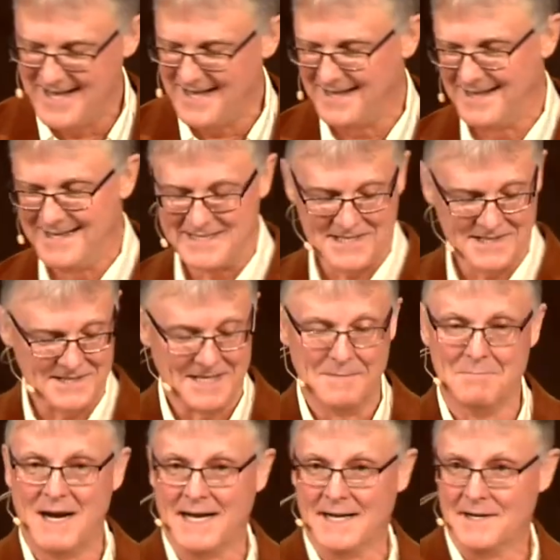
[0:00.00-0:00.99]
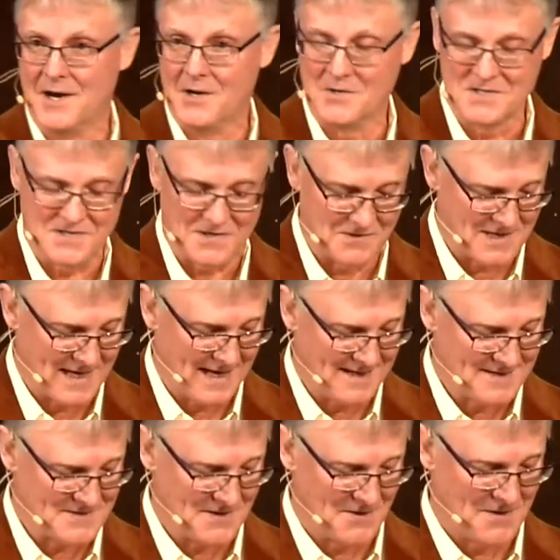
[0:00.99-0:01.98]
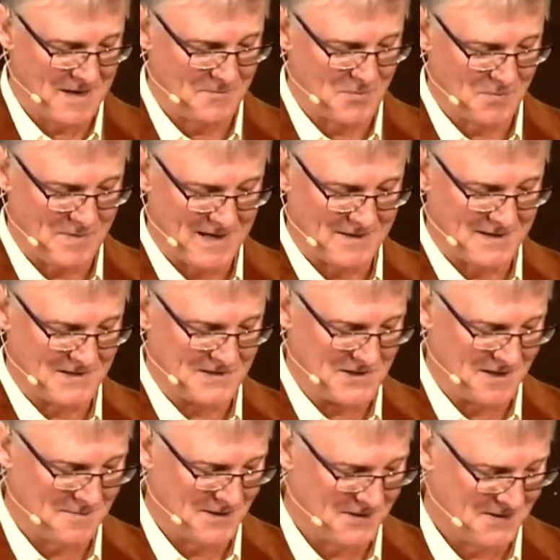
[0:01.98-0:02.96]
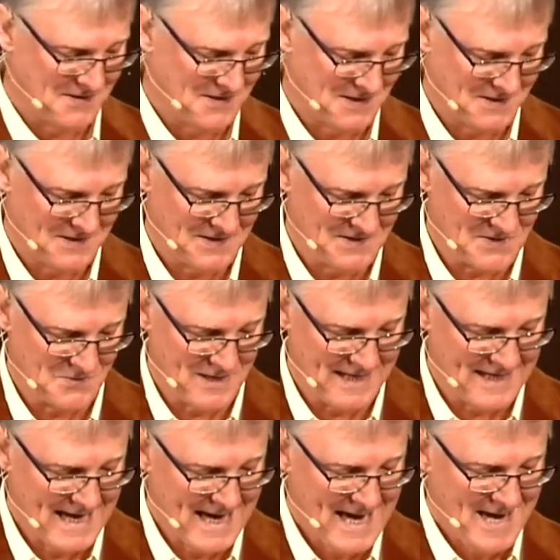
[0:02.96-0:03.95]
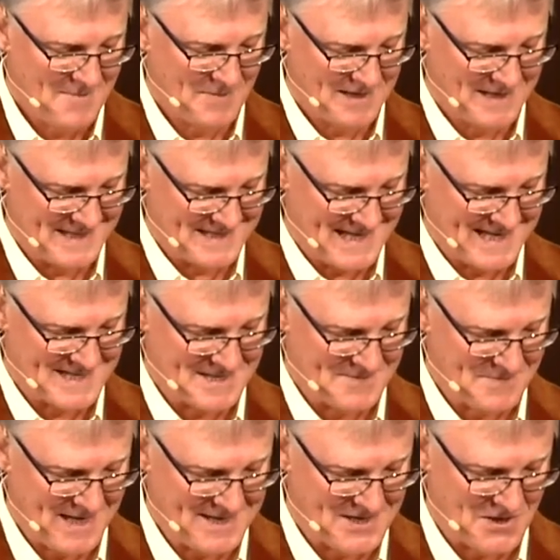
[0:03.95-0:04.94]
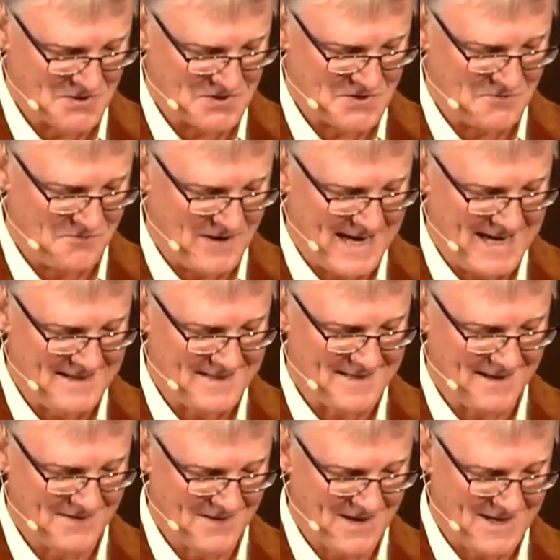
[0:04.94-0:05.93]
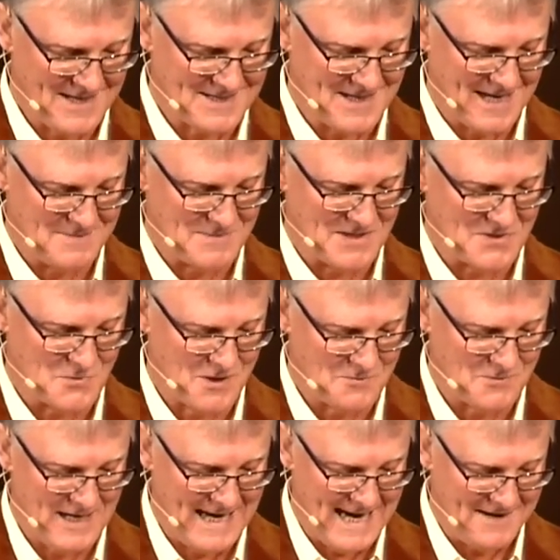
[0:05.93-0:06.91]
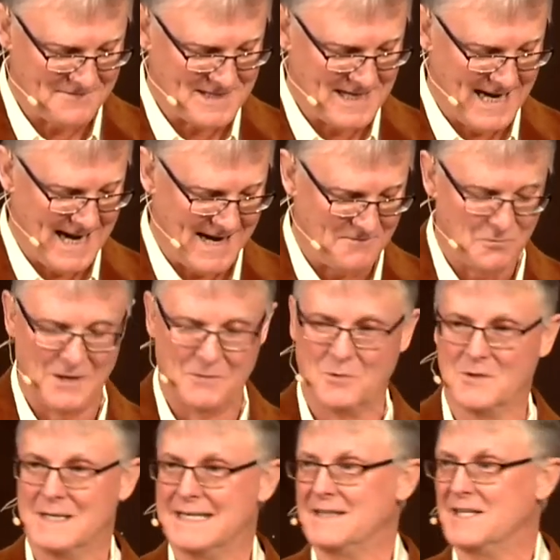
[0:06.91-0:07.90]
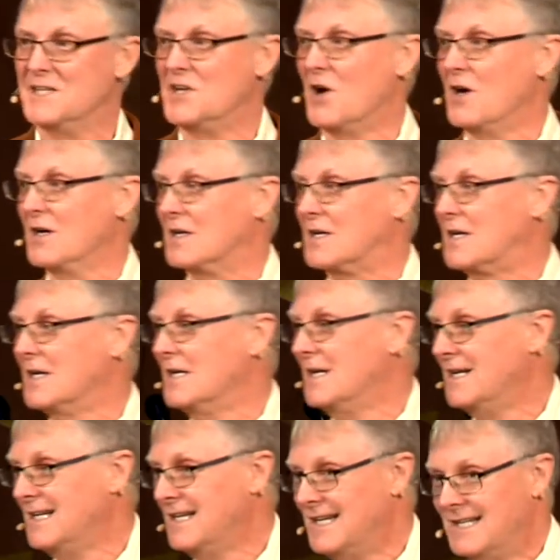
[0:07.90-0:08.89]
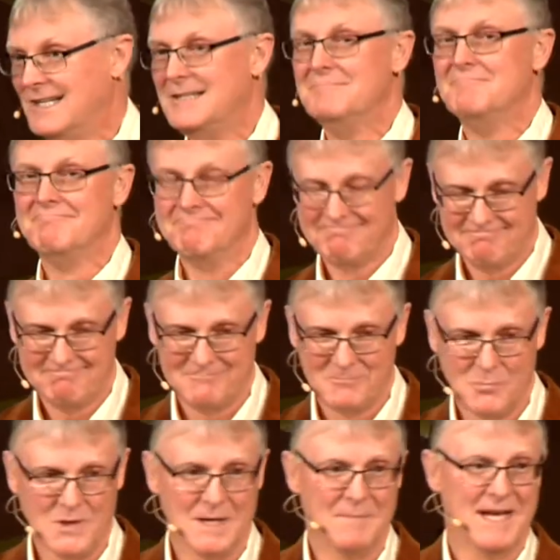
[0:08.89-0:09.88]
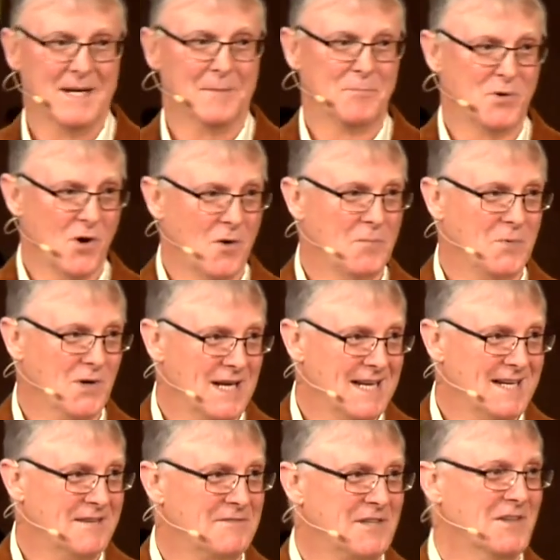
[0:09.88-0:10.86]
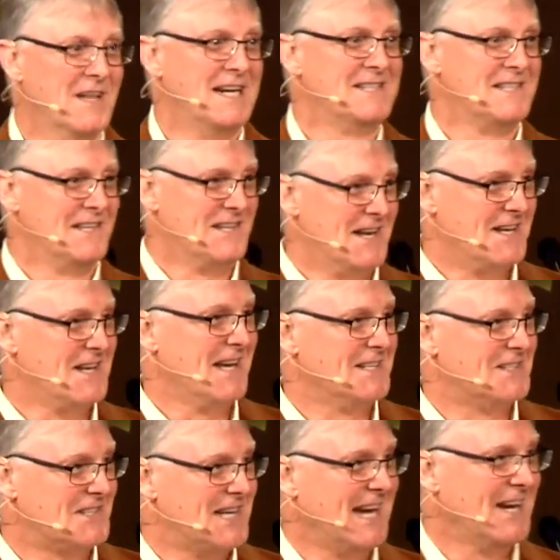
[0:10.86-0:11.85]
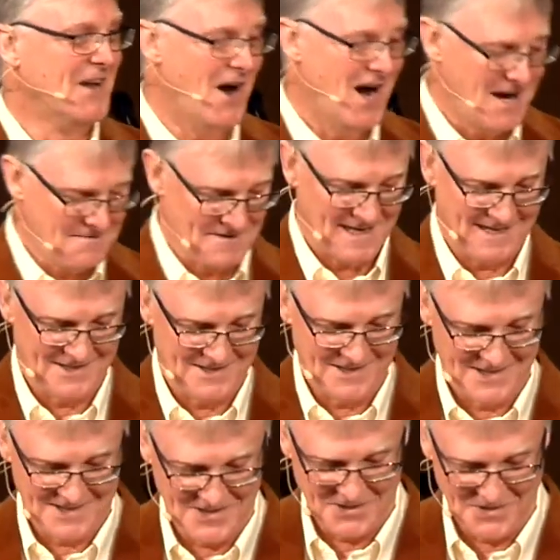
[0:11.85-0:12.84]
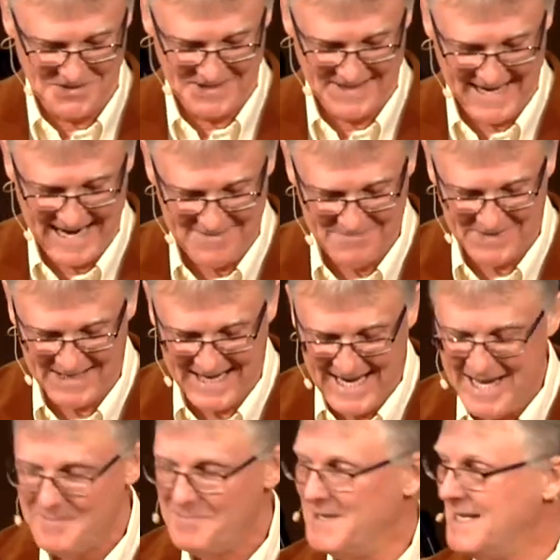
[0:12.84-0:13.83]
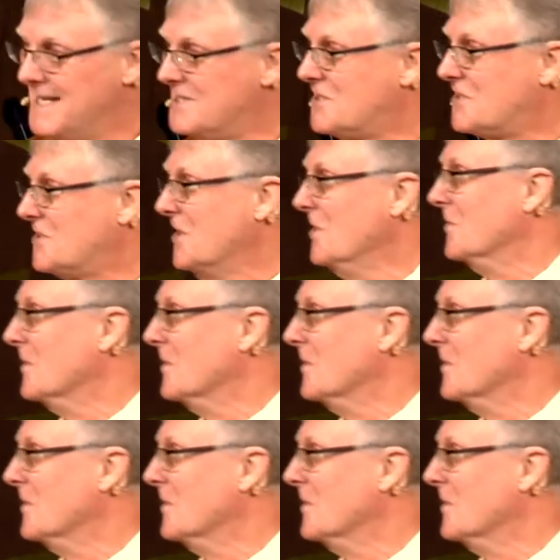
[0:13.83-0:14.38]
this is in my notes, okay? So I prepared the sermon earlier this week, but it says in my notes faith, a lot of times, is what we have to have when we're in the dark. Would have been appropriate if the lights had, had stayed off, and I could have told you that, but, but it's true,